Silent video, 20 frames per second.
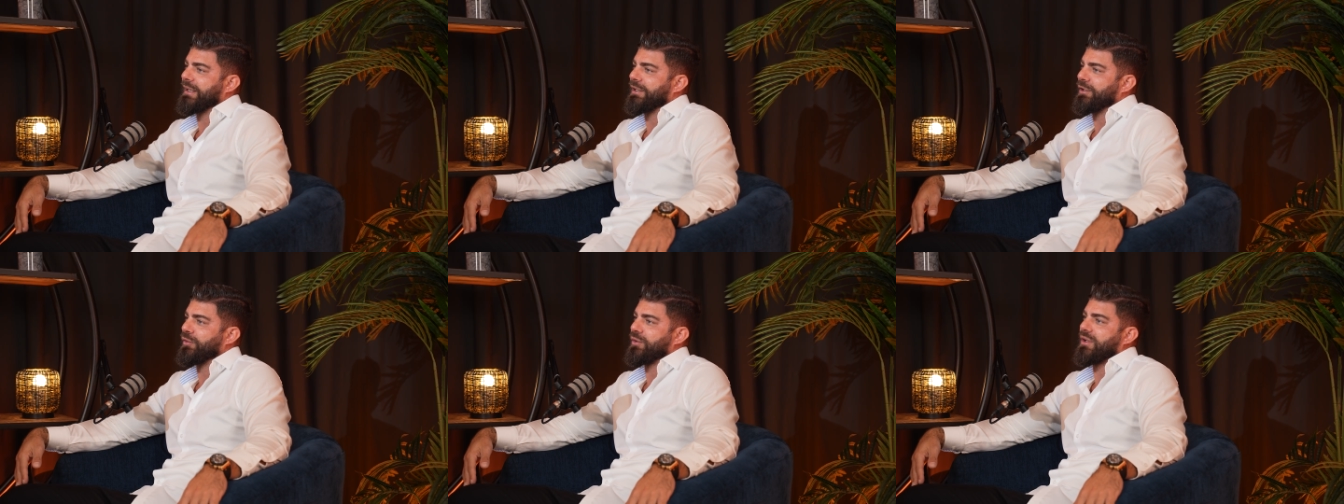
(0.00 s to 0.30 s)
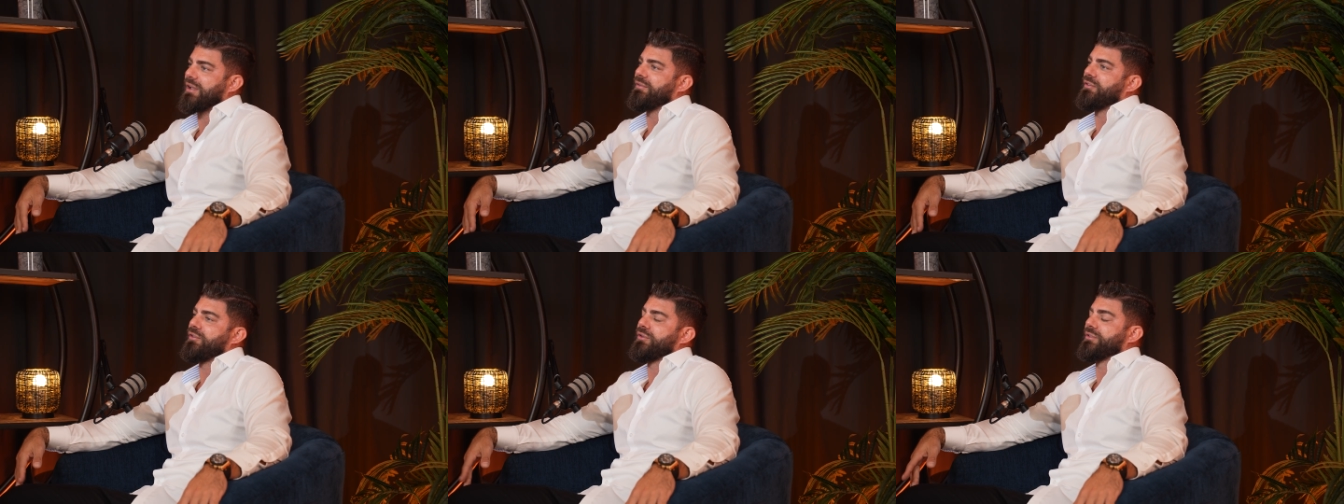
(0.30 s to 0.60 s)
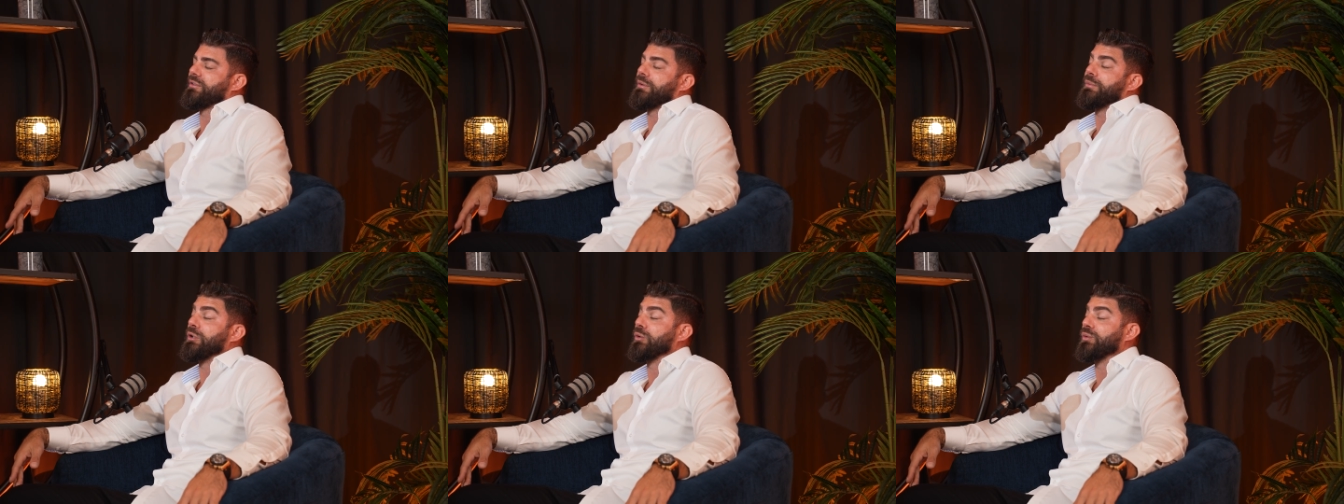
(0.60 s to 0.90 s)
looking for
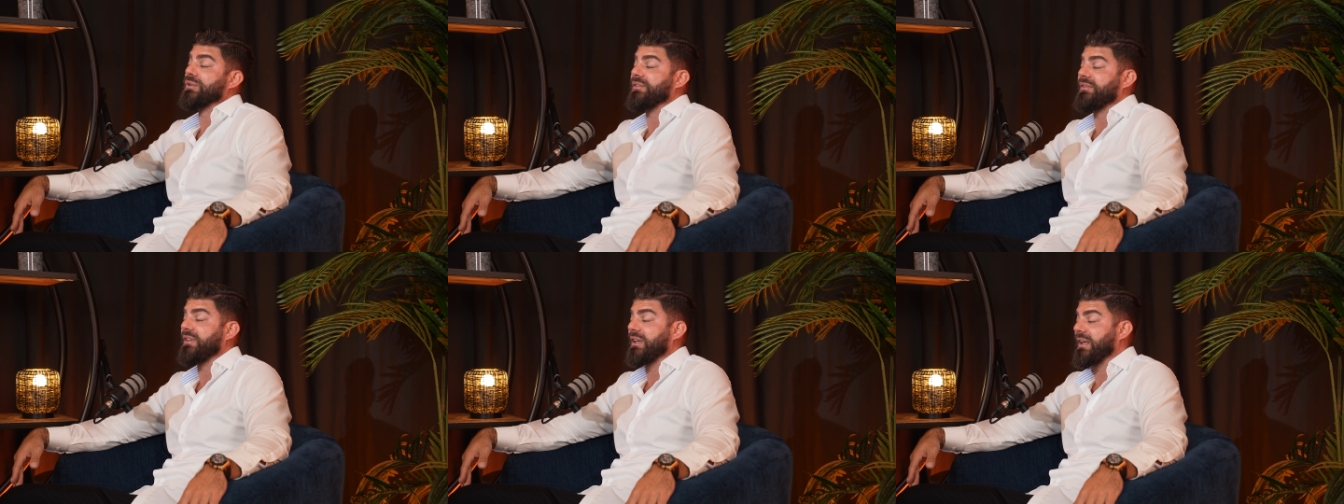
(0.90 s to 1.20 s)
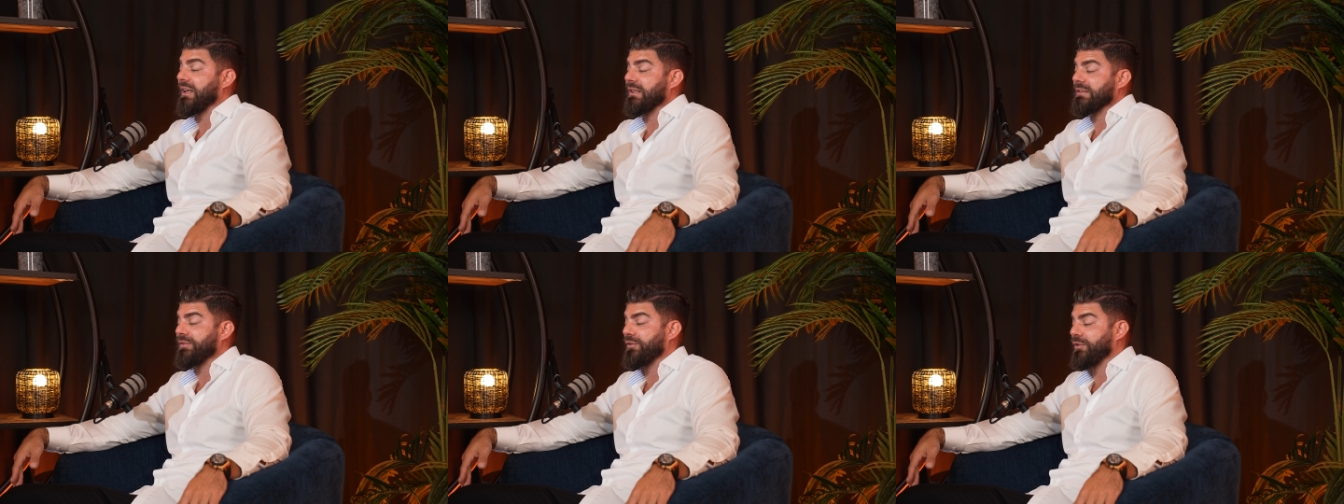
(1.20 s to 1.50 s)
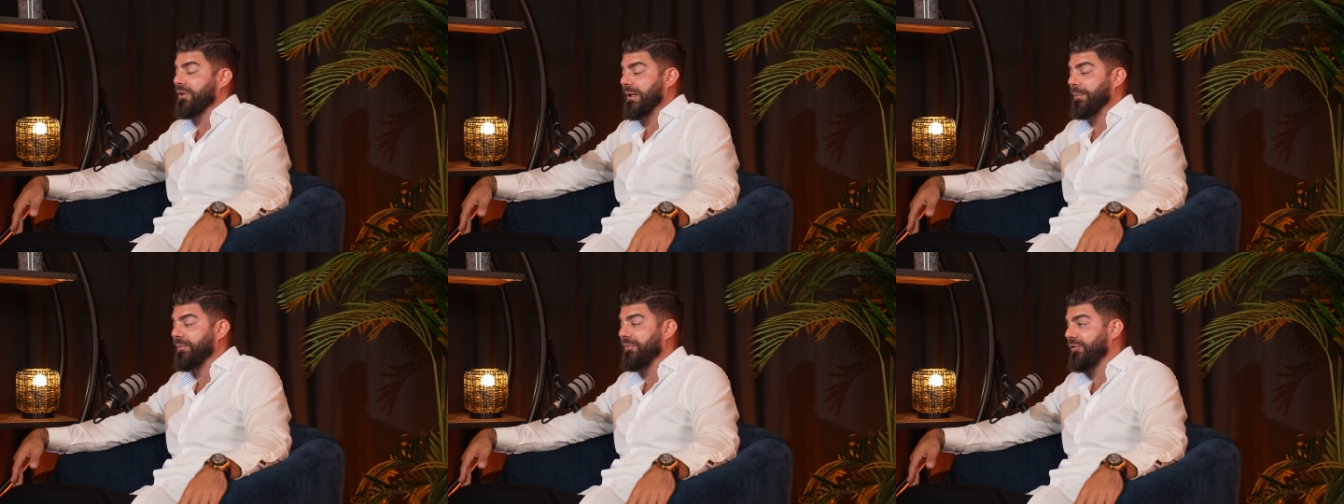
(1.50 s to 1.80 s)
some used vehicles
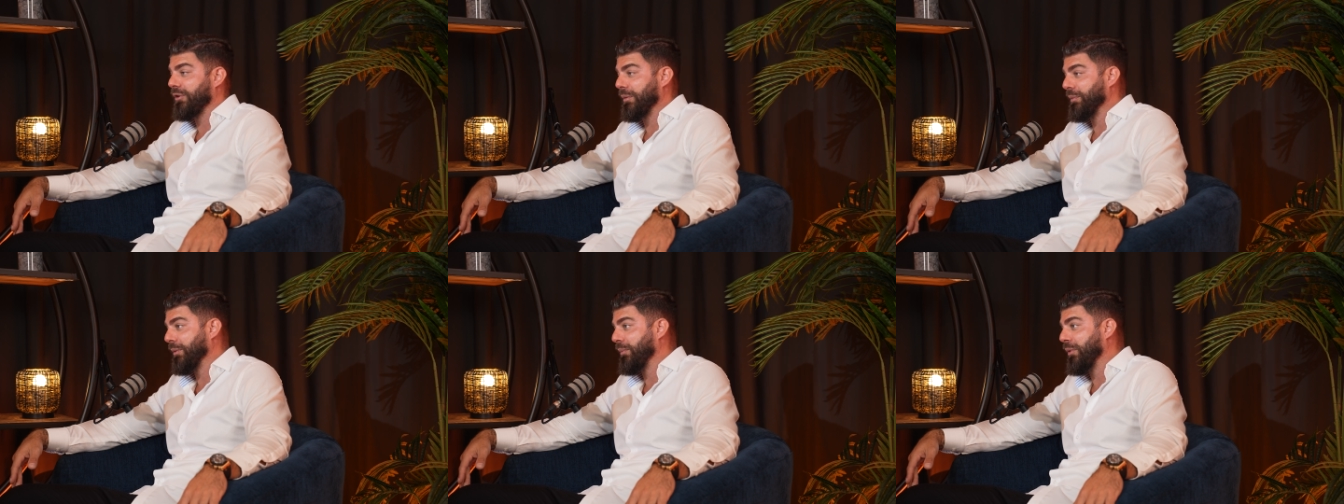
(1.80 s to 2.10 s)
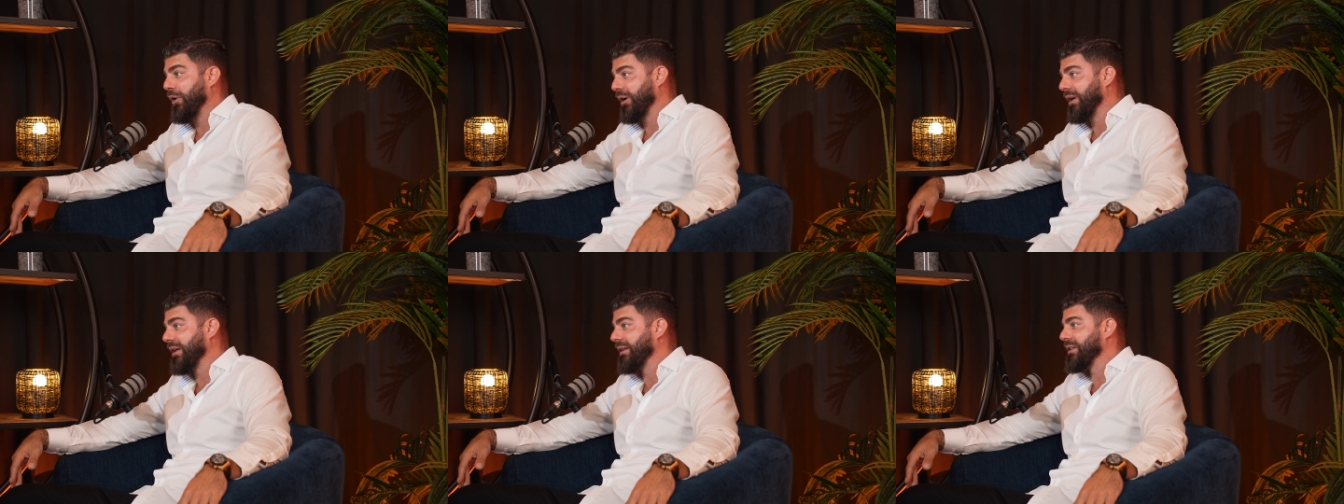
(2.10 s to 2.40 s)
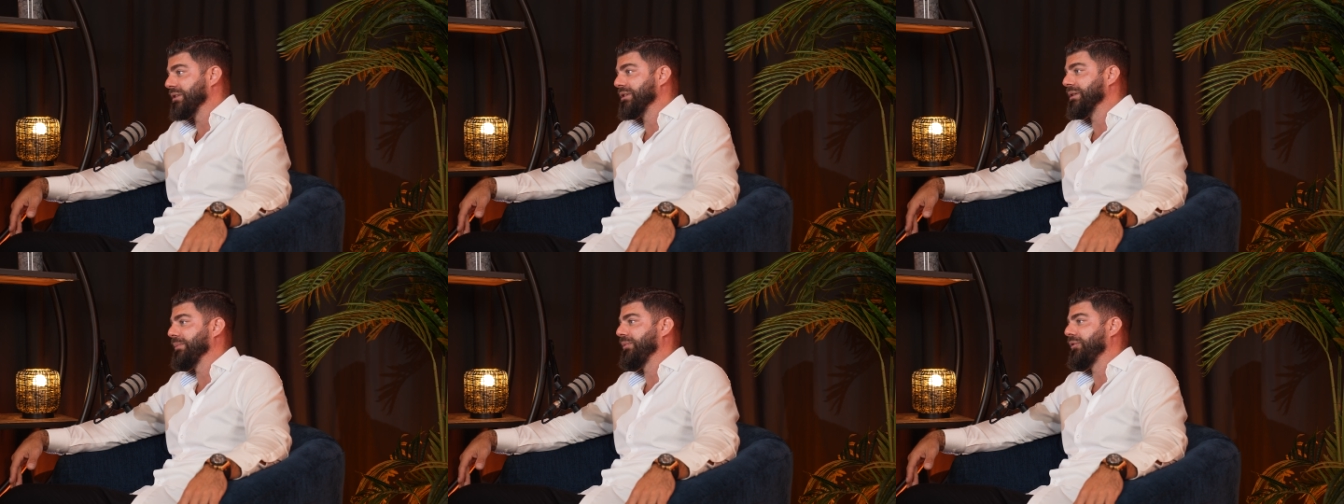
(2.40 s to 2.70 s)
for them from the
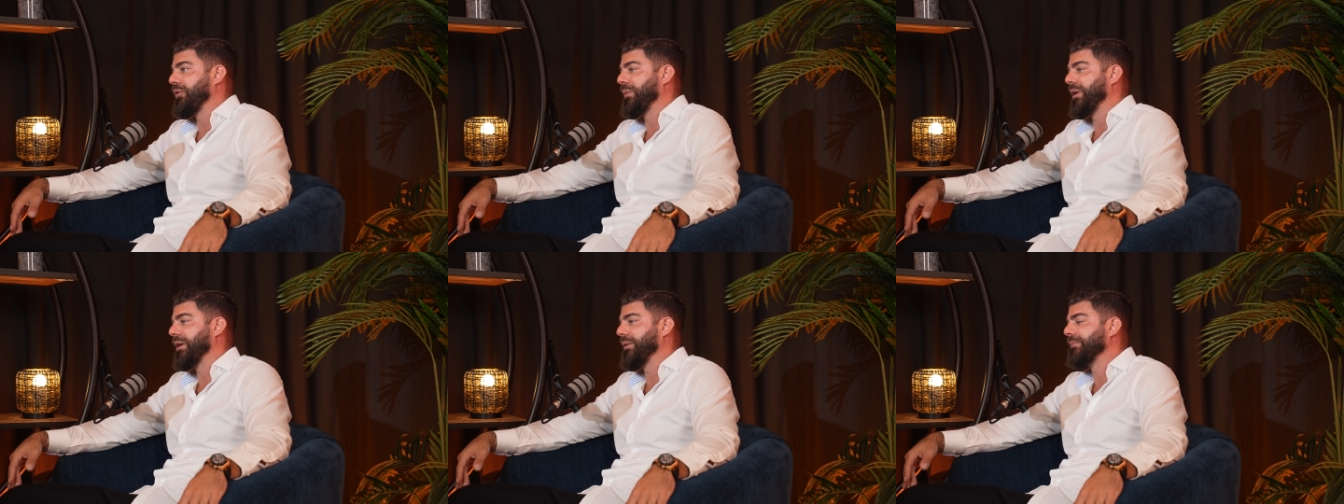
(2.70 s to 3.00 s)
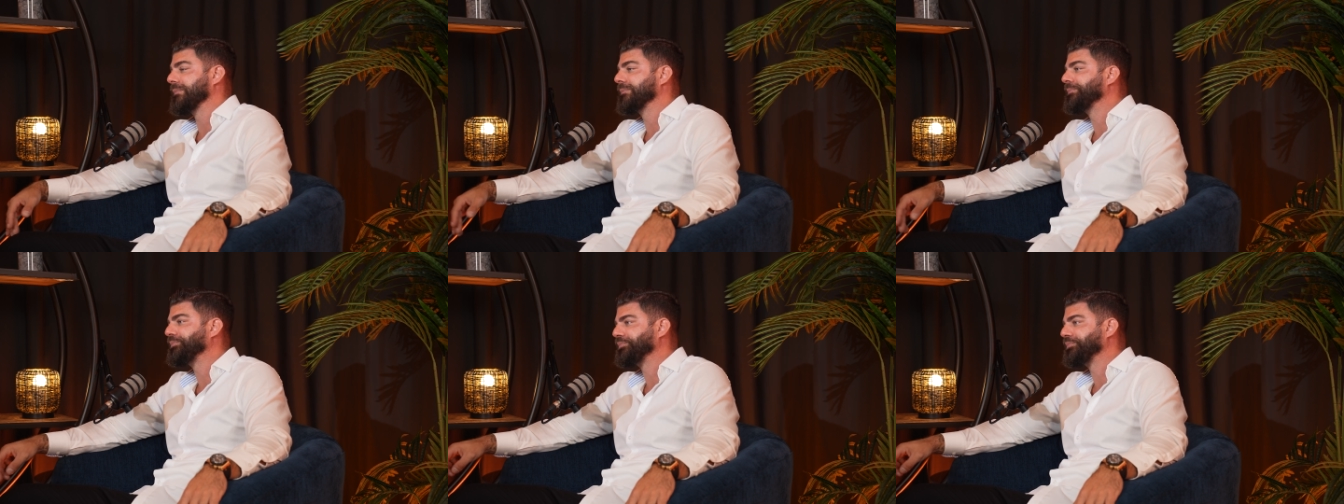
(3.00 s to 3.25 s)
market and ship from here.